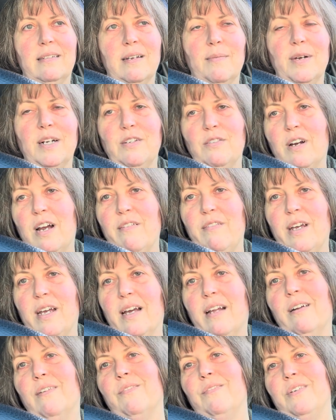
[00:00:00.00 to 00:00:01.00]
Am I driving?
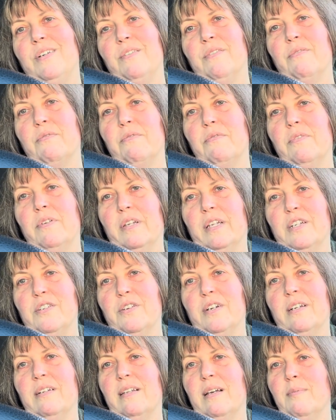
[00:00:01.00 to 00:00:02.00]
I don't really
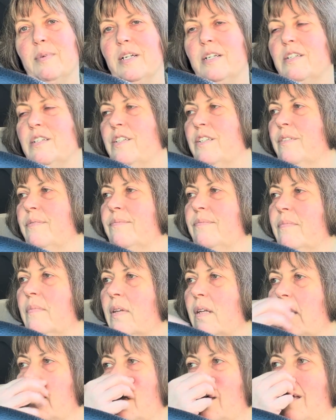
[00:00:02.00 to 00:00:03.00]
drink that much, so
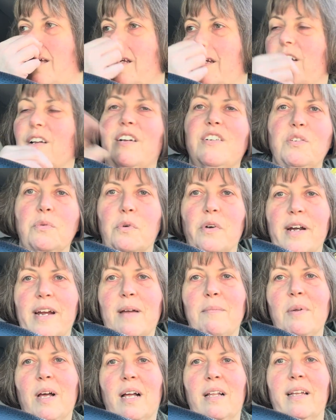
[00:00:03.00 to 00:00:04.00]
you don't have to worry.
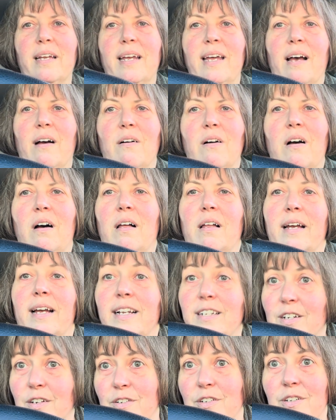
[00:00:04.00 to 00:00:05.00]
I'm not like an alcoholic. I
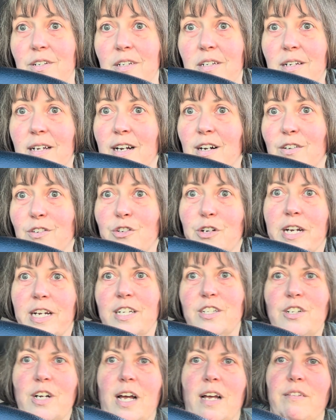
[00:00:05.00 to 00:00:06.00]
don't drink
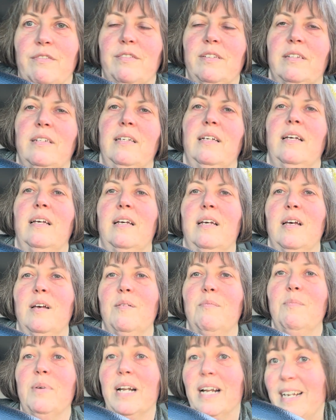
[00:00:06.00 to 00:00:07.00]
and drive.
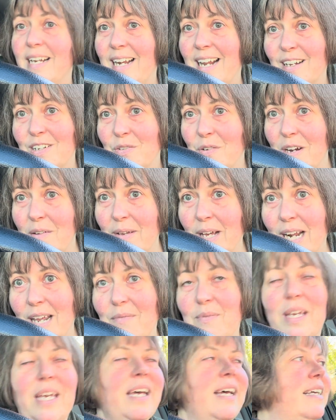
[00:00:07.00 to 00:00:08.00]
But I didn't have to worry about
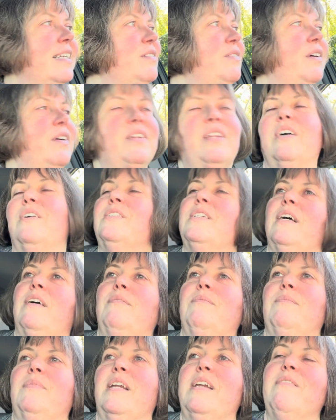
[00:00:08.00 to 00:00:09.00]
it because we were at the hotel.
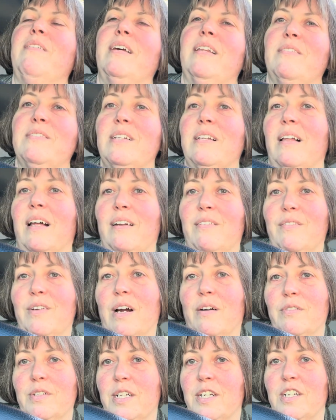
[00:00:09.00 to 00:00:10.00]
Anyway, that was a lot of
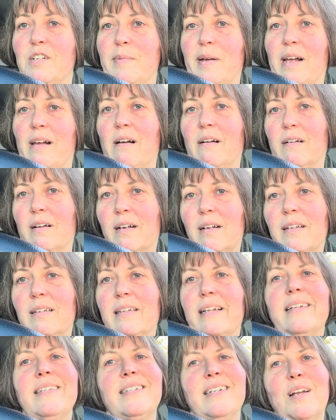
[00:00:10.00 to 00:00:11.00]
conversation about alcohol.
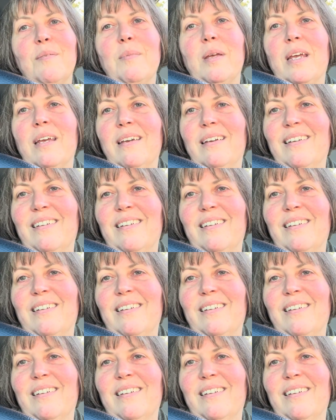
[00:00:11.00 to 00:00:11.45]
That's not me.